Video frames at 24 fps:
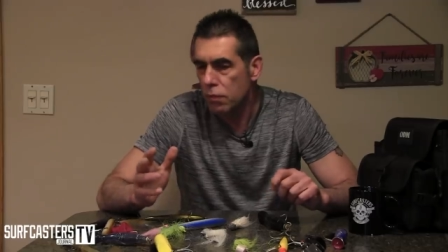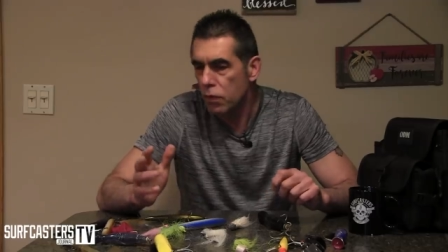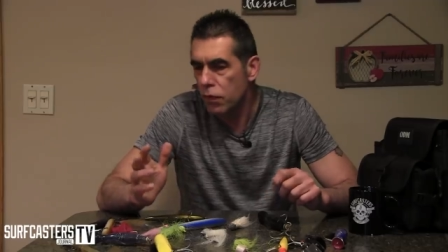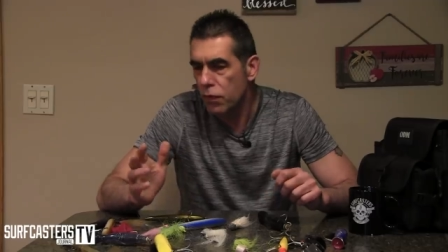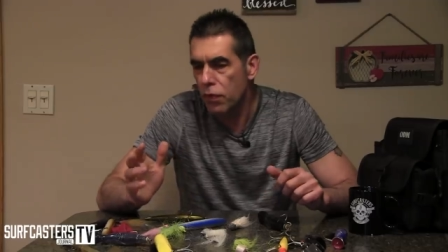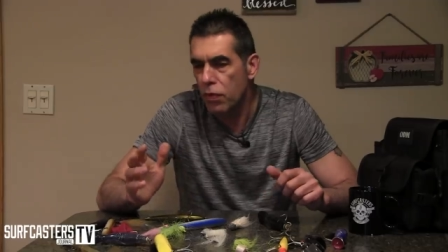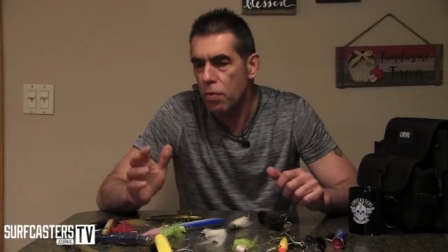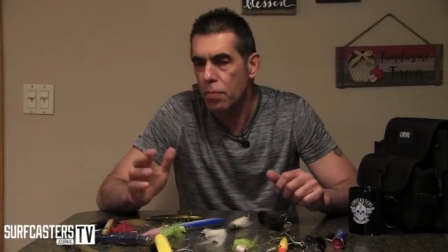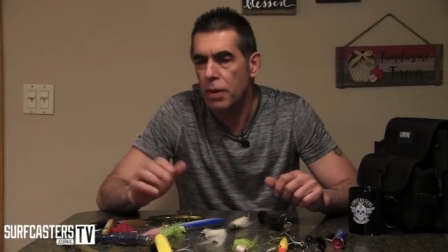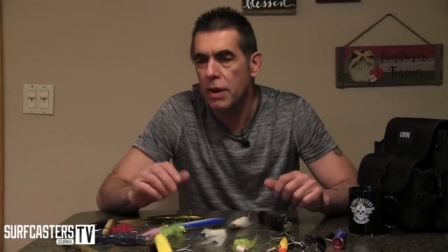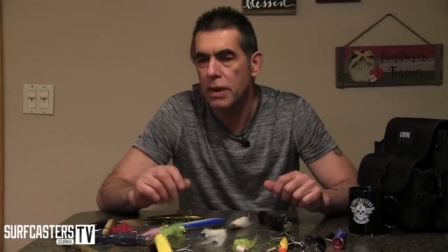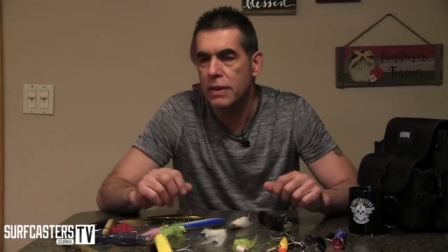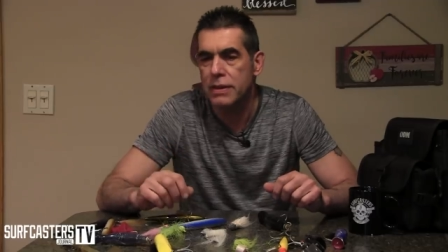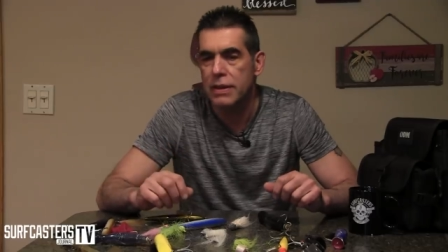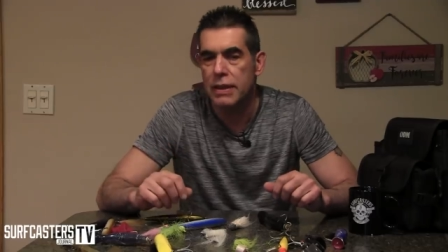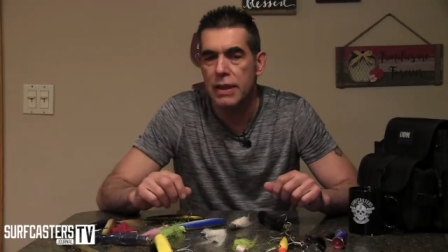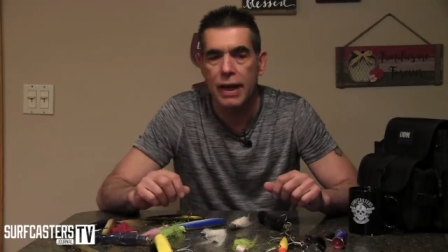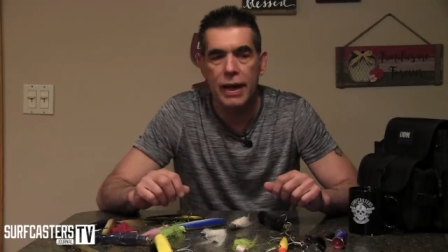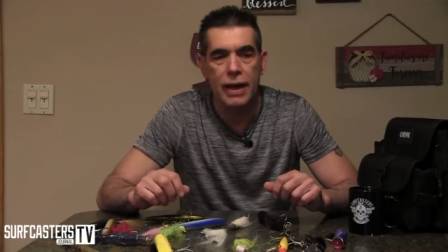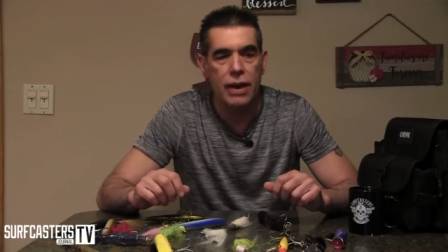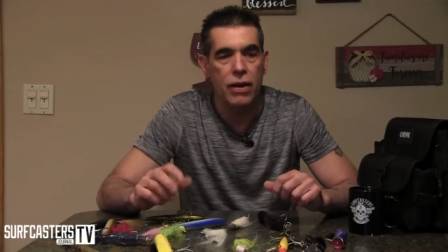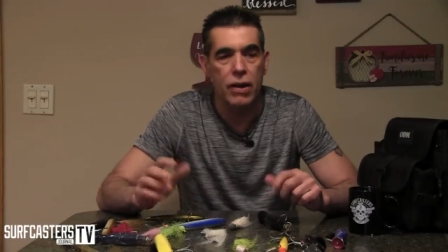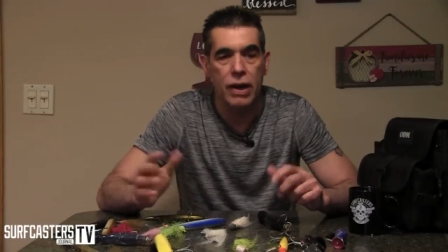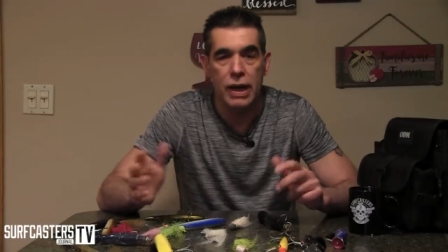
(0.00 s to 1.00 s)
A few minutes
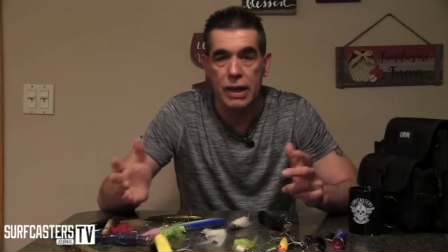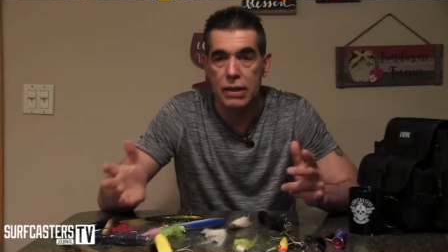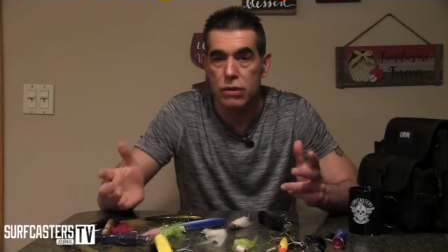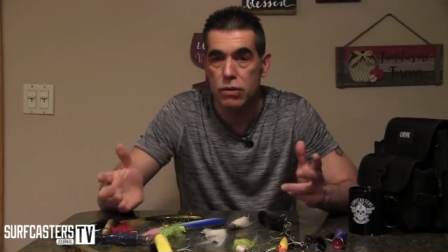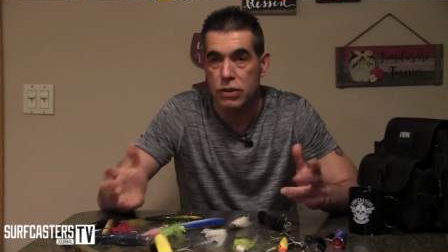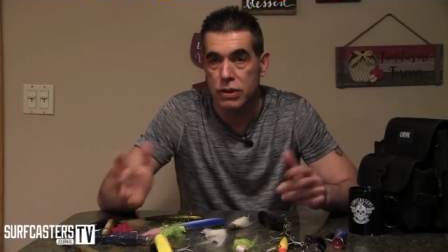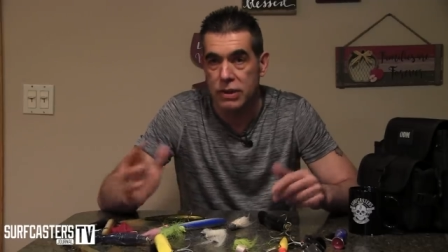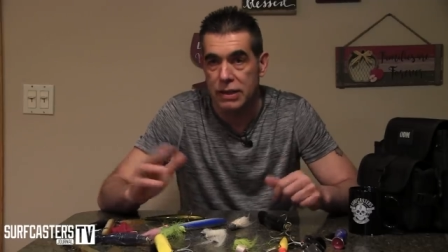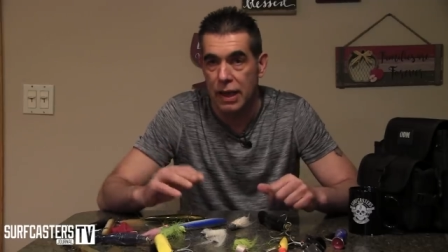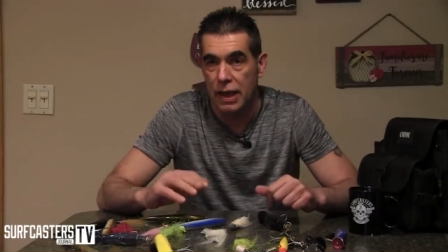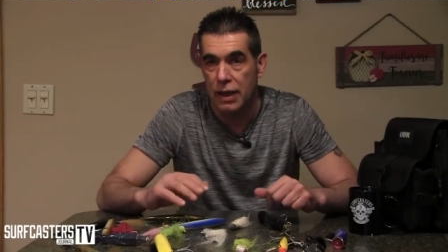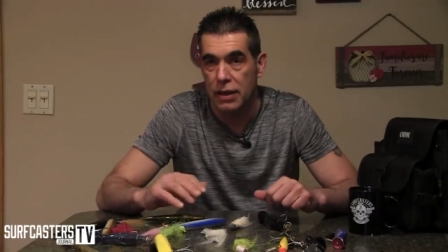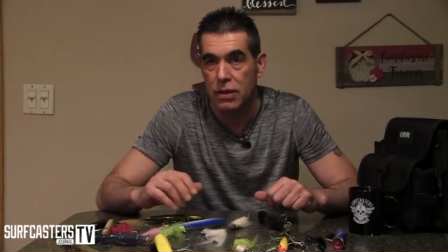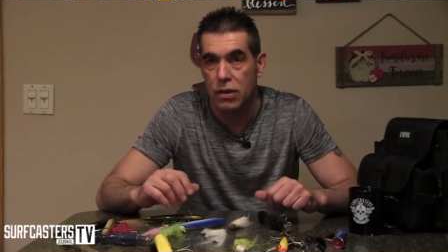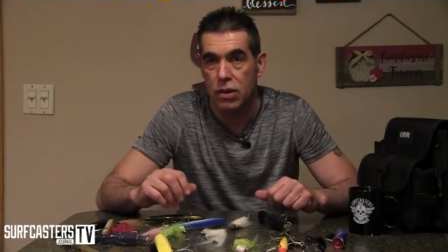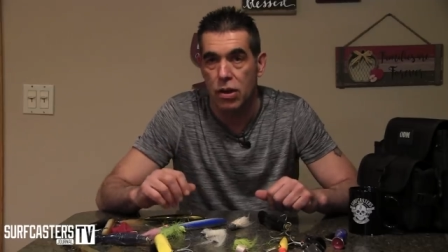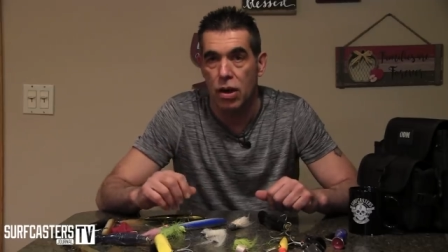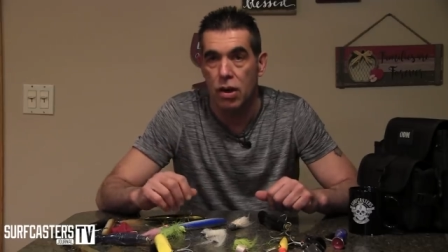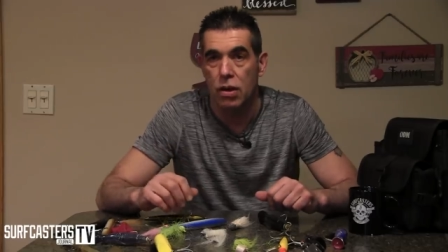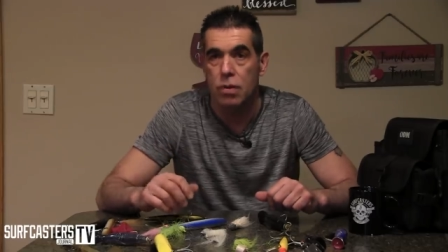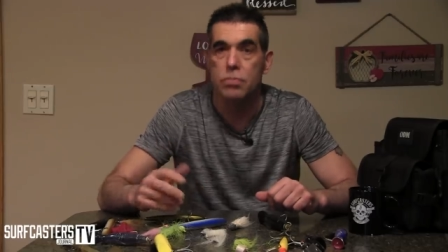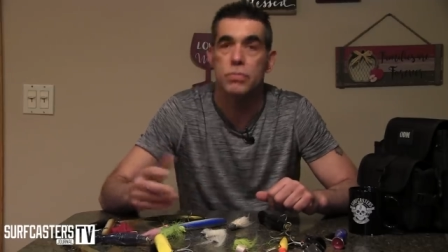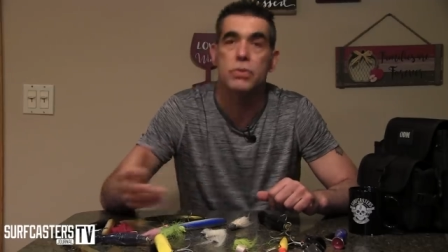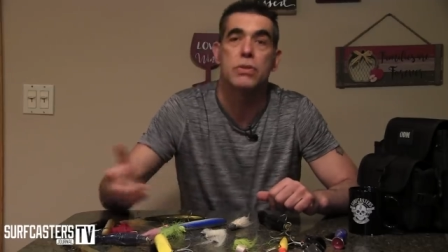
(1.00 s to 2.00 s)
later, another set
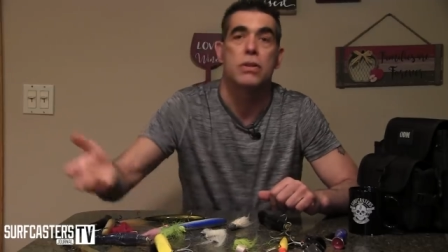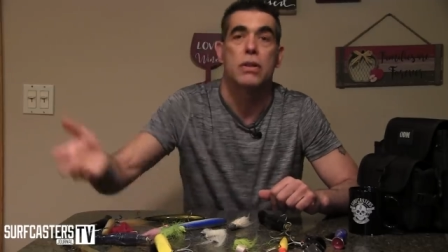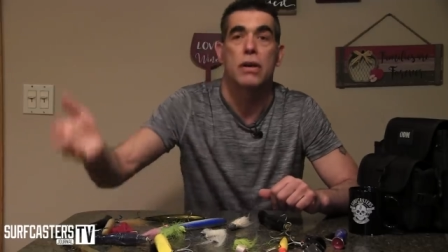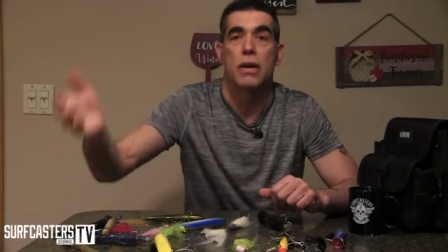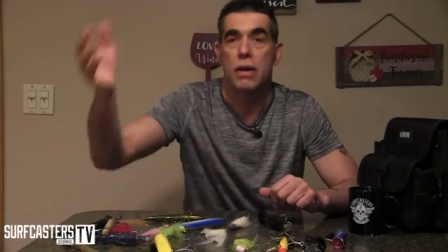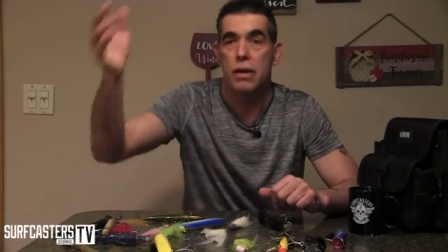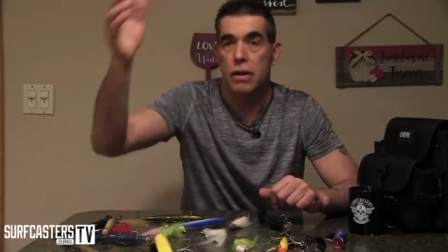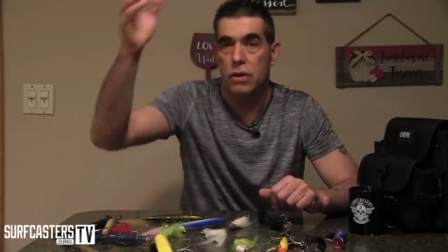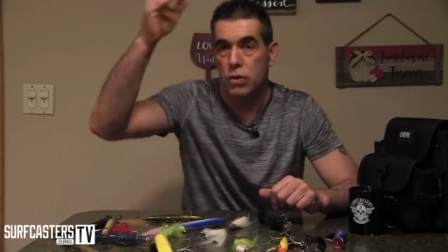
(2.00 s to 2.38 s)
comes.